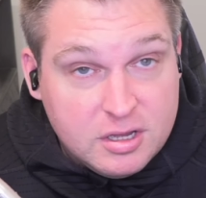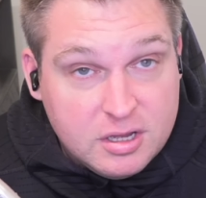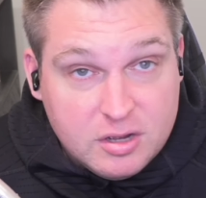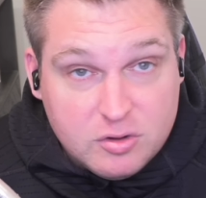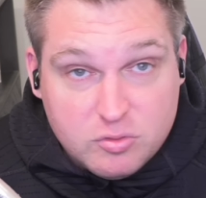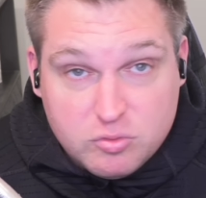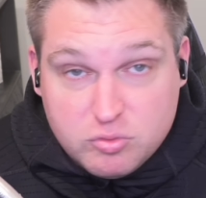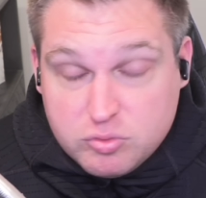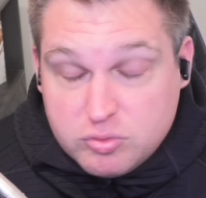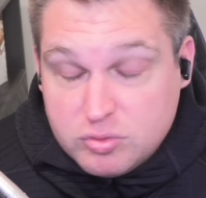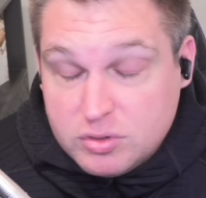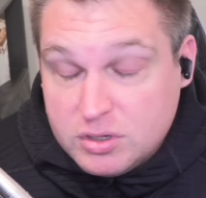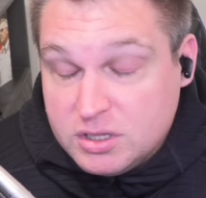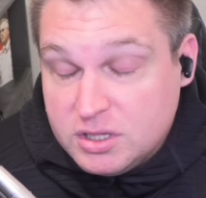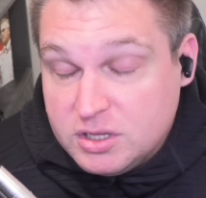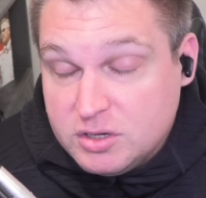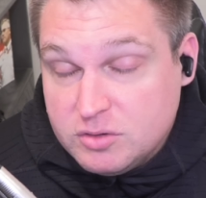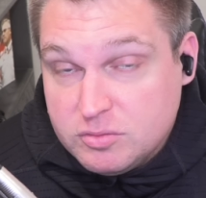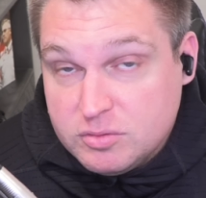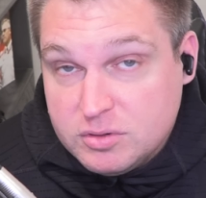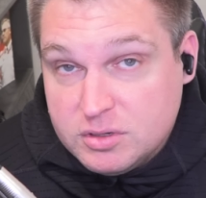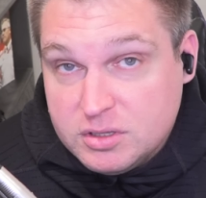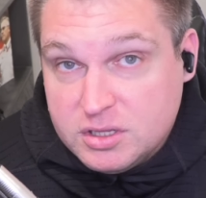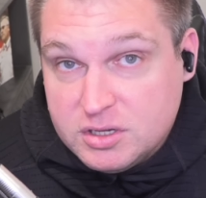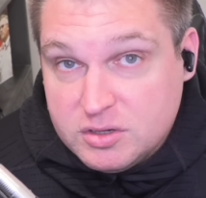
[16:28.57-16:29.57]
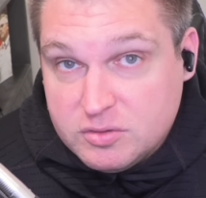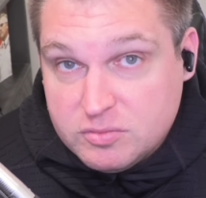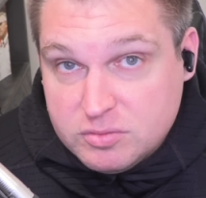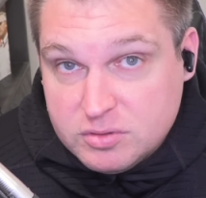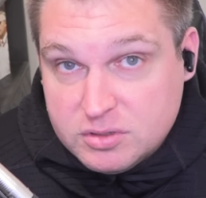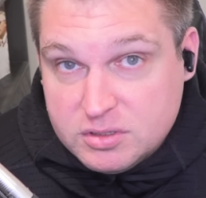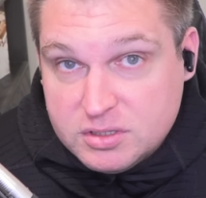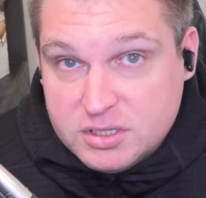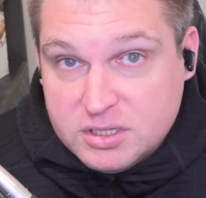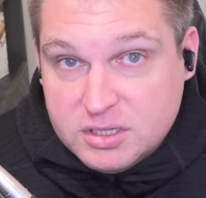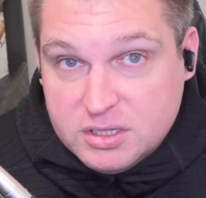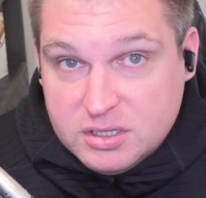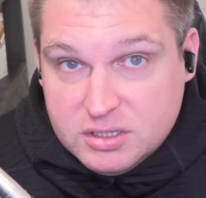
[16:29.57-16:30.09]
Really, really,
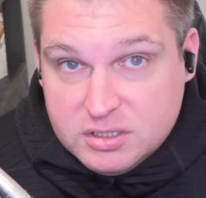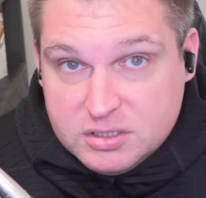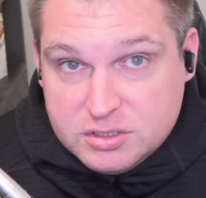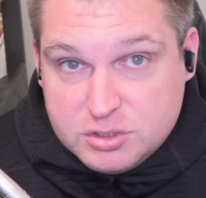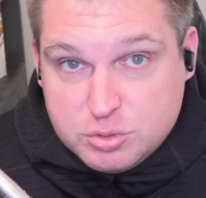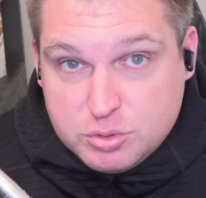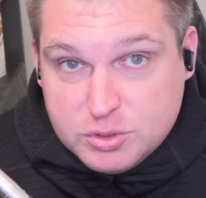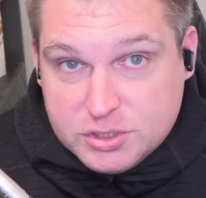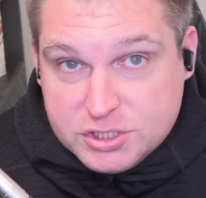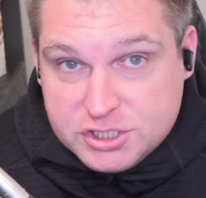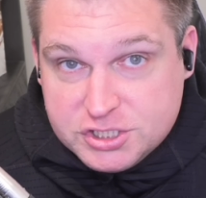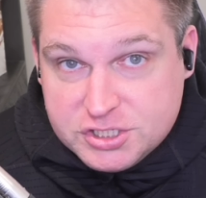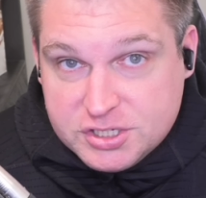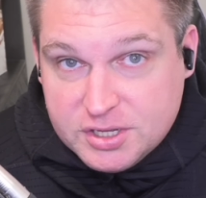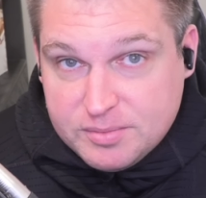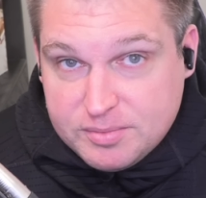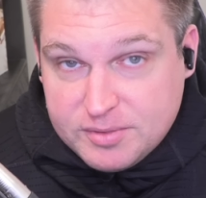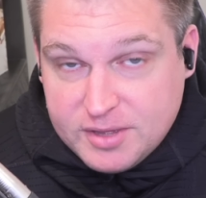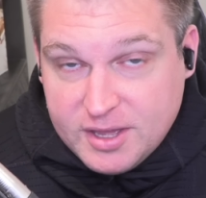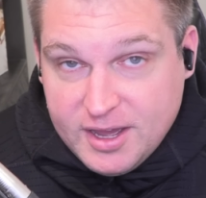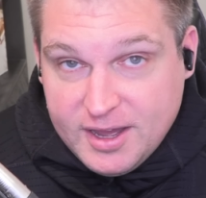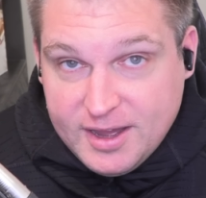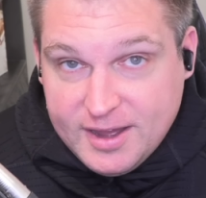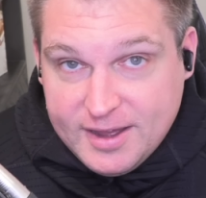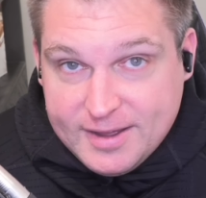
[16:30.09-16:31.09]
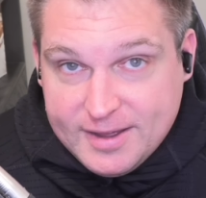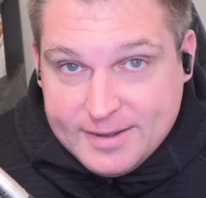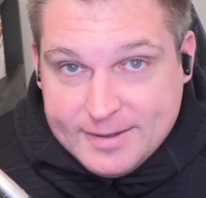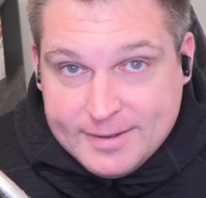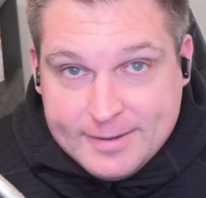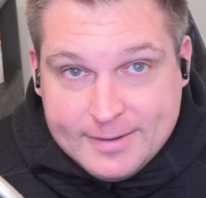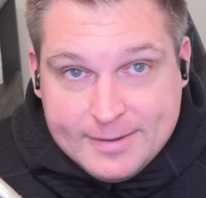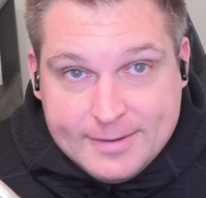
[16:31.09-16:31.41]
really twitched-up guy.